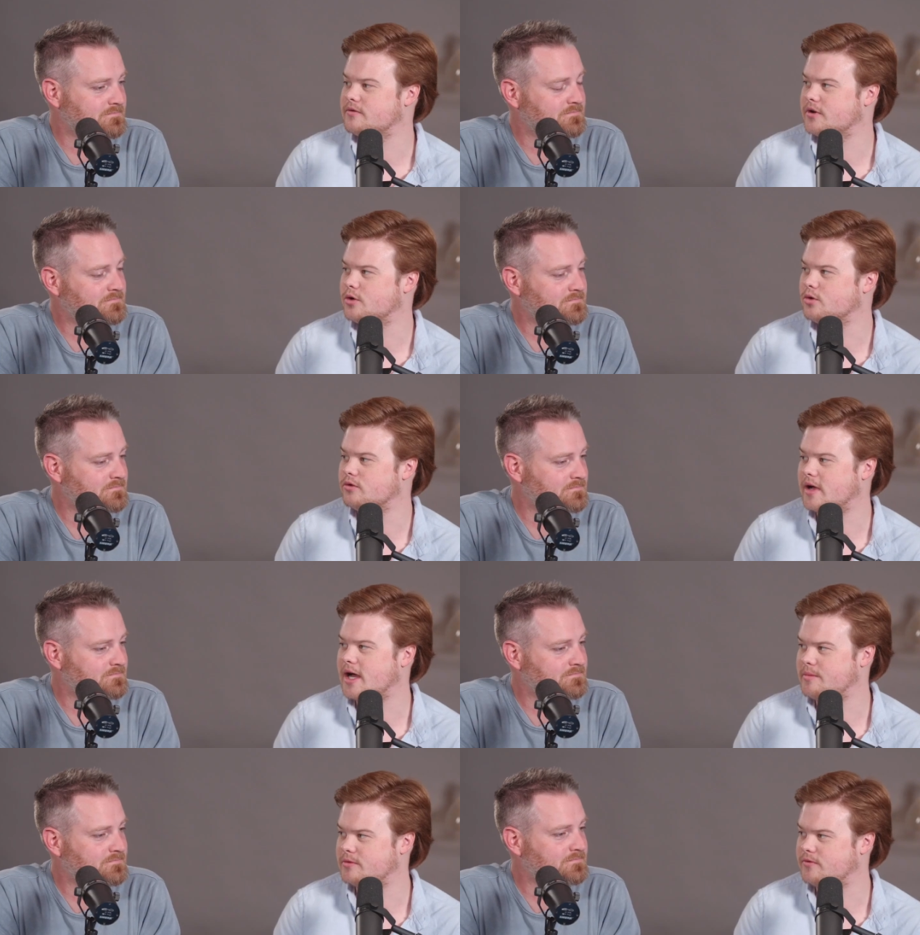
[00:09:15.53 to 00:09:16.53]
Speaker 1: a very cool
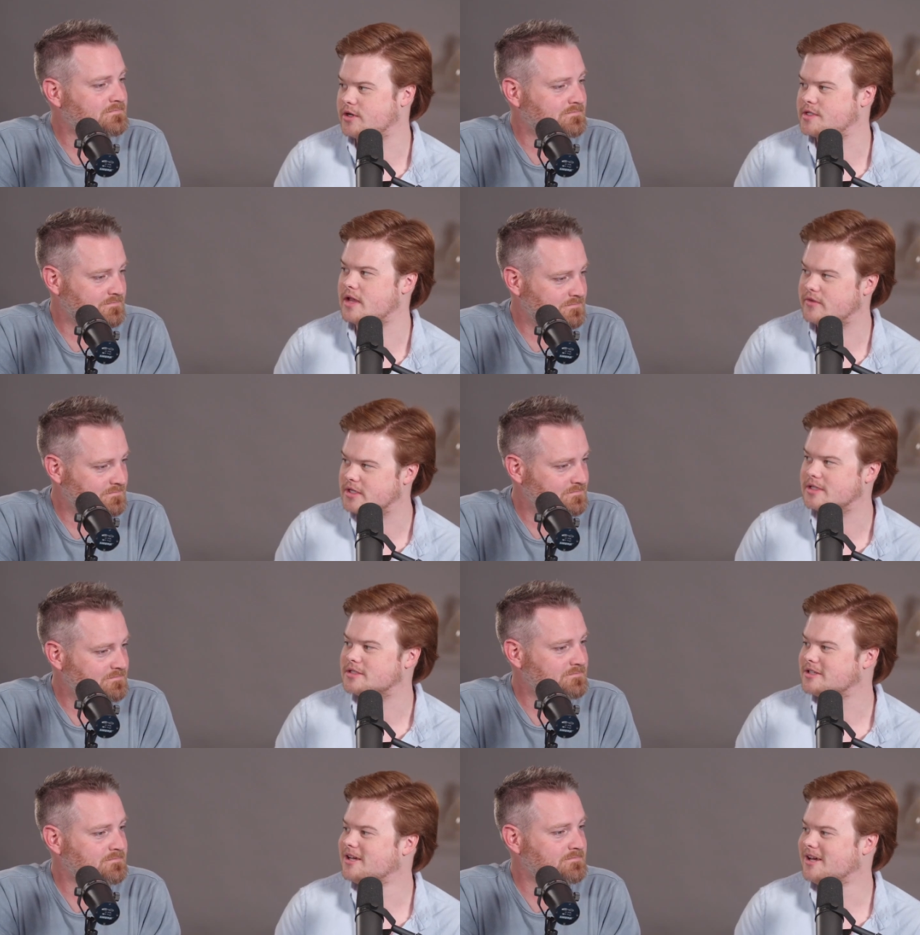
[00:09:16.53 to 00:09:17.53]
vibe. It's very
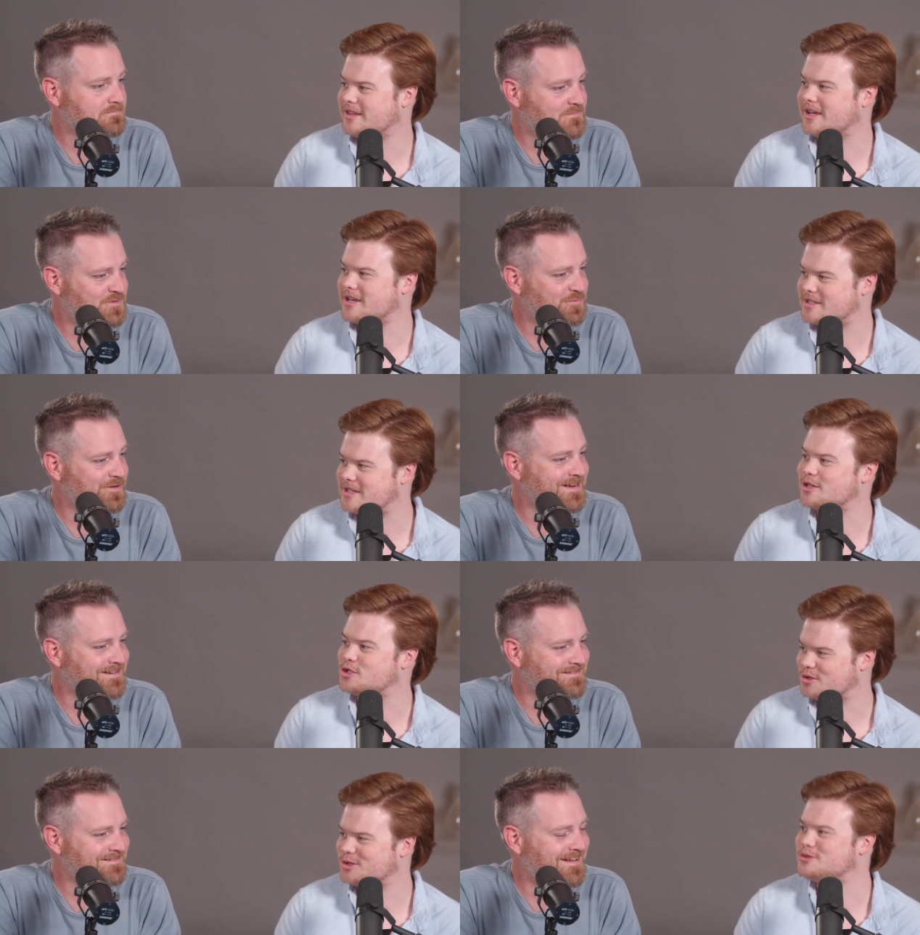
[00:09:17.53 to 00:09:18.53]
70s. They kind of stayed
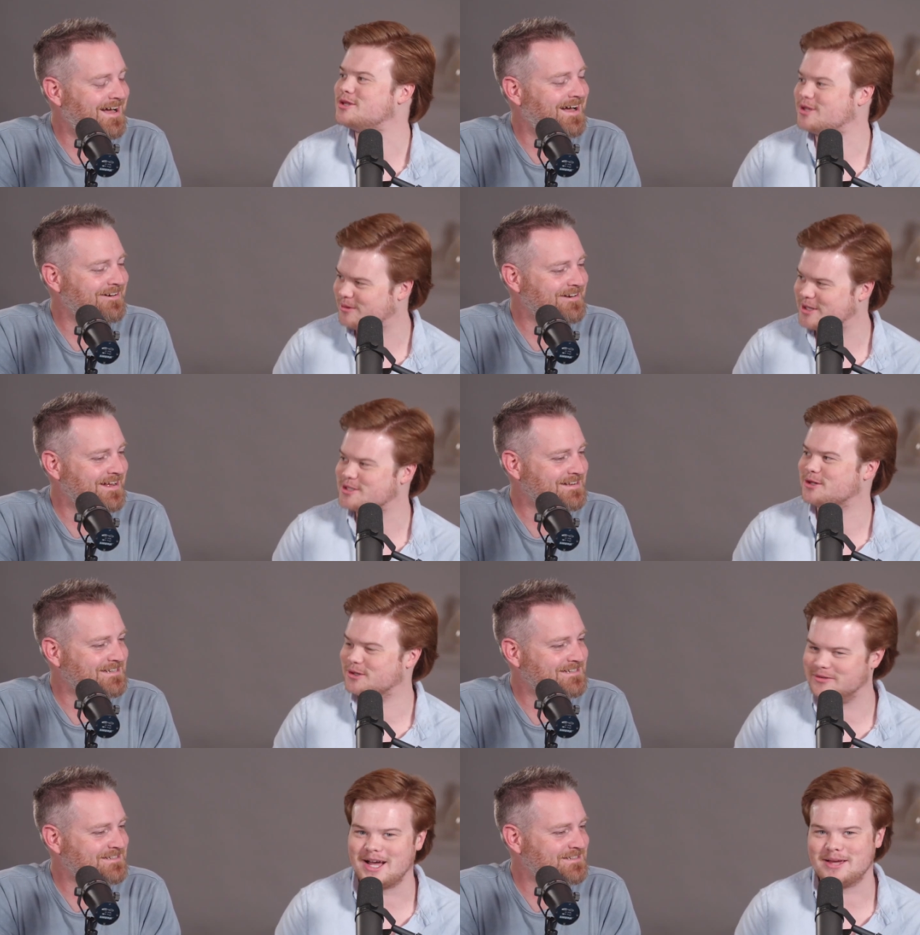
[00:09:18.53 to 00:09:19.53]
true to the ah, original
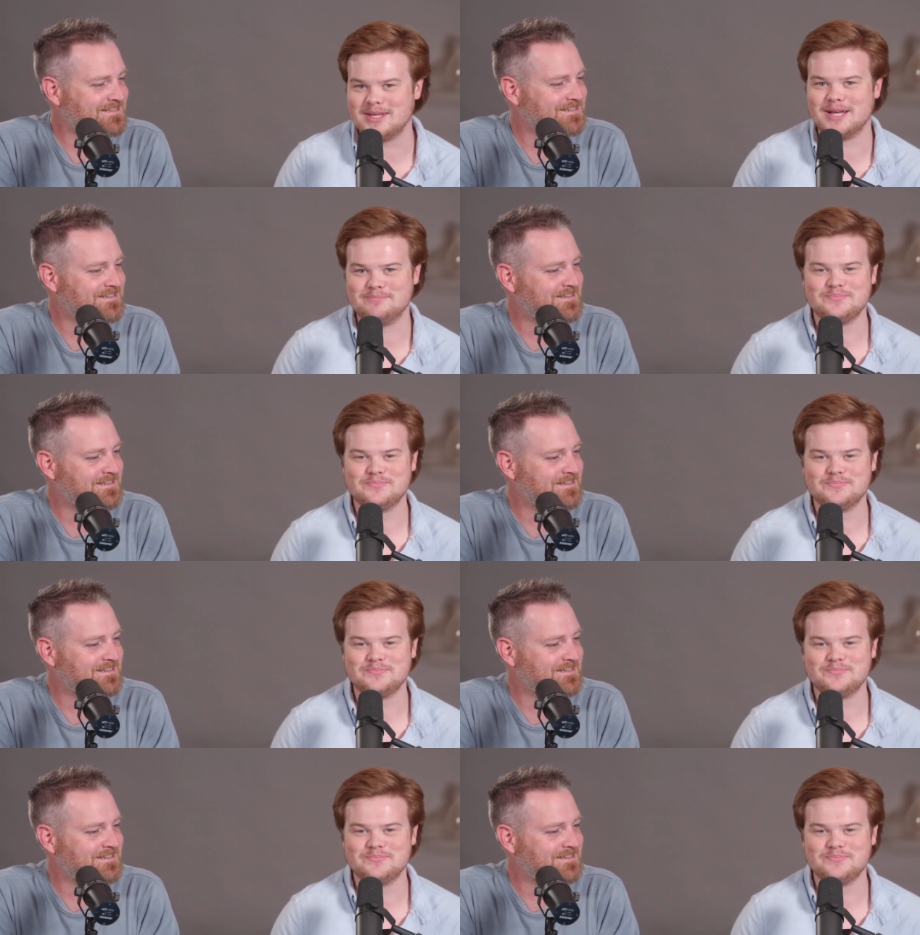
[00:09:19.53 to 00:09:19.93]
nice. vibe. Yeah.